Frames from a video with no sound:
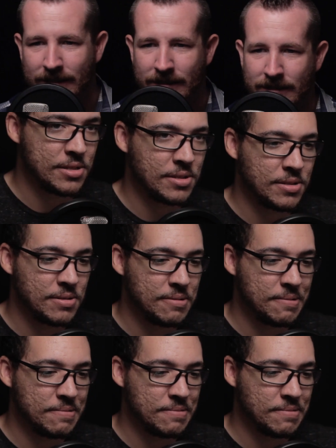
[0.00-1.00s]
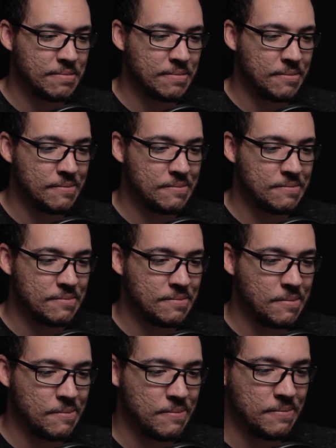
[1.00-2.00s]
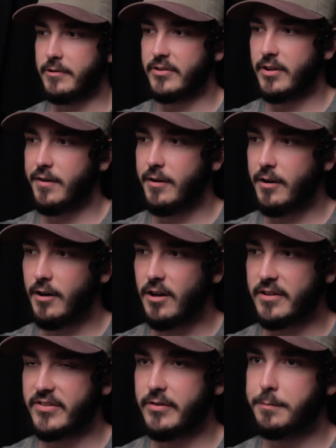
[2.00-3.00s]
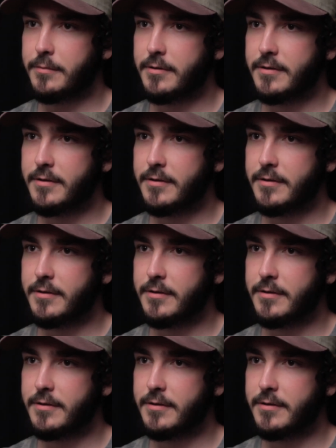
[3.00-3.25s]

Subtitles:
Yeah, I loved this movie. This movie was awesome.